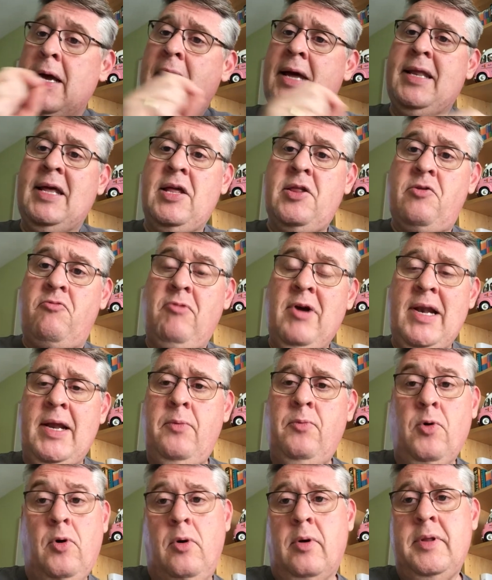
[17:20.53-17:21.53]
And that's
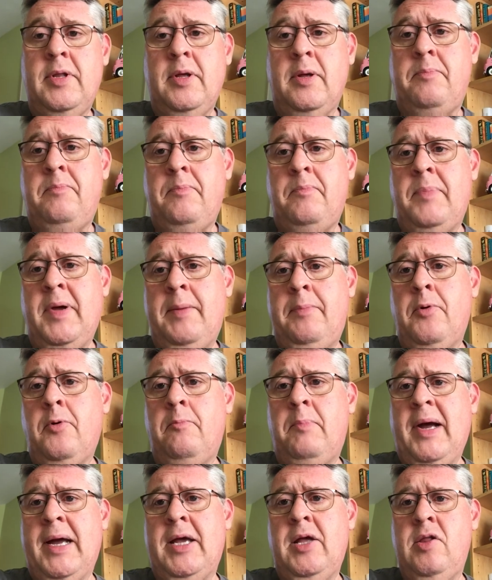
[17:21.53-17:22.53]
really what the people
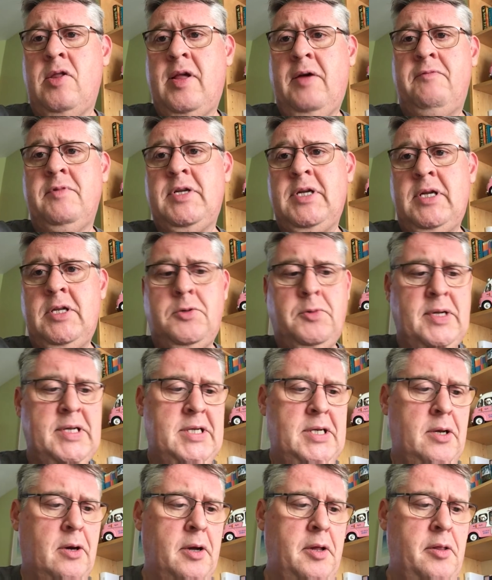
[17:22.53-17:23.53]
back in
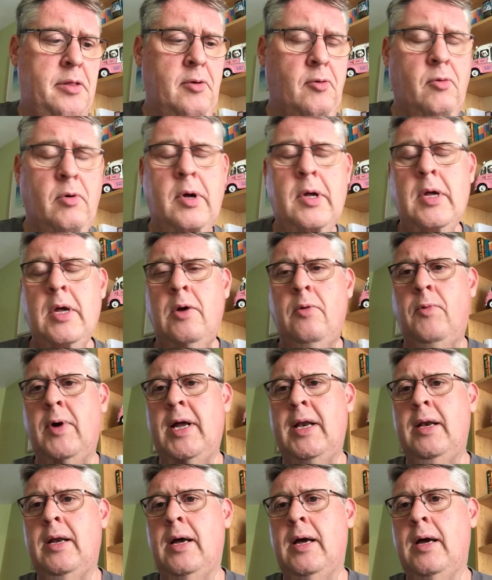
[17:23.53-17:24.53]
1729 thought
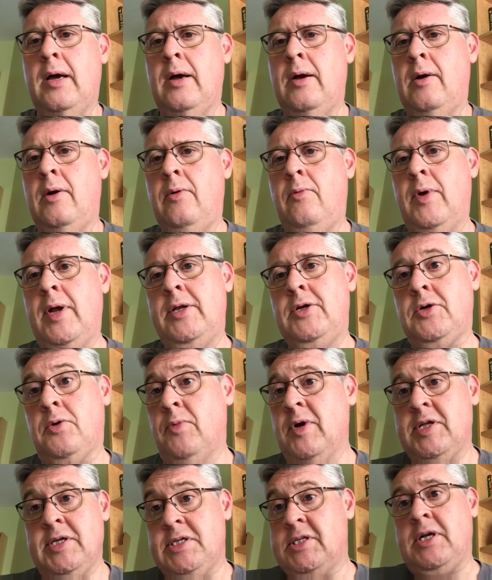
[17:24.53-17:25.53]
when uh, when
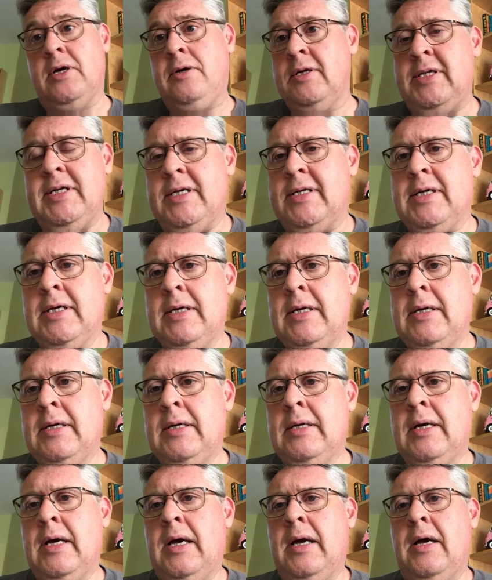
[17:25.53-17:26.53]
John Wesley started
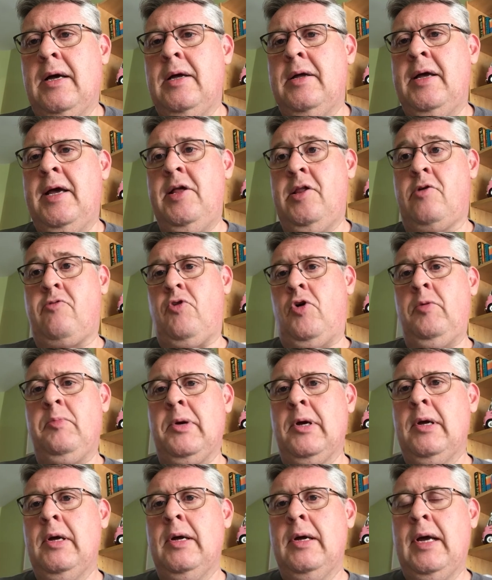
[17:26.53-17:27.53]
uh, his
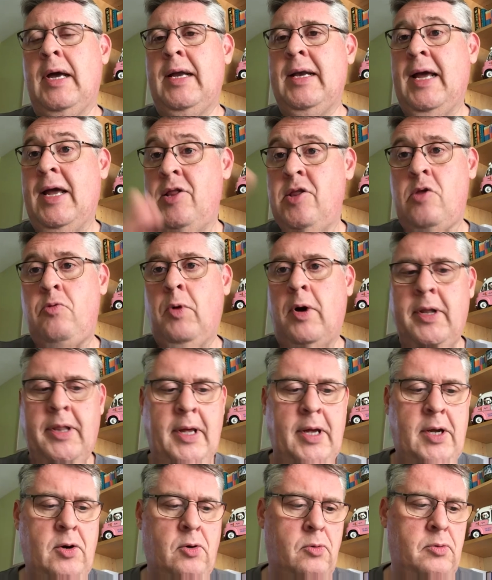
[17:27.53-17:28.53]
group, and hence why
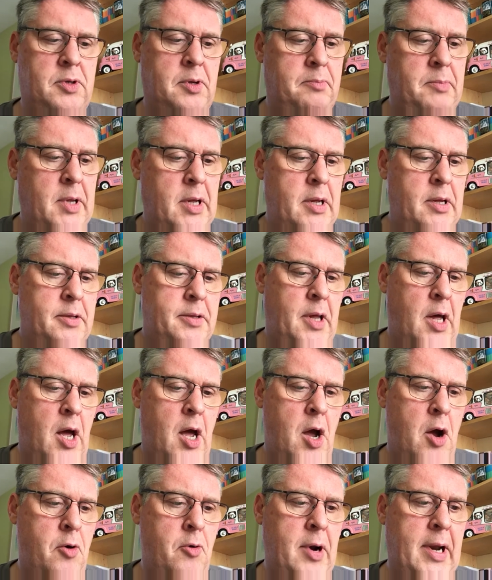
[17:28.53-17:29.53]
they called them the
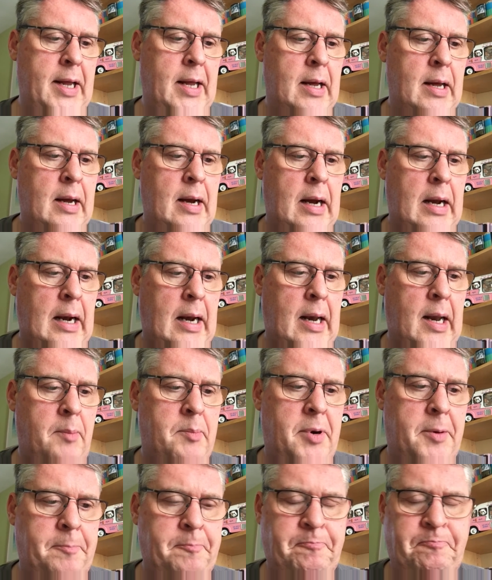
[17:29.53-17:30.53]
Holy
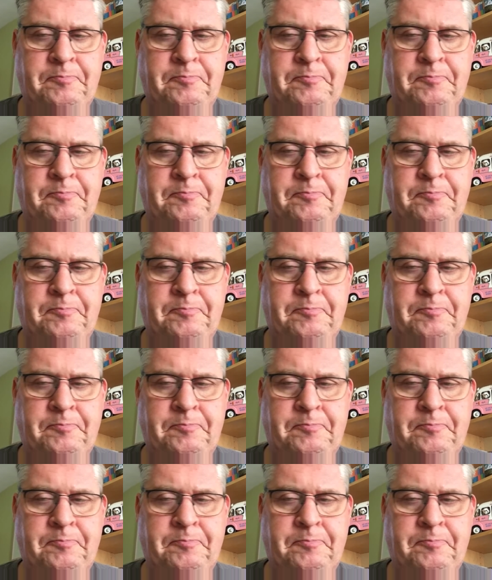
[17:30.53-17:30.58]
club.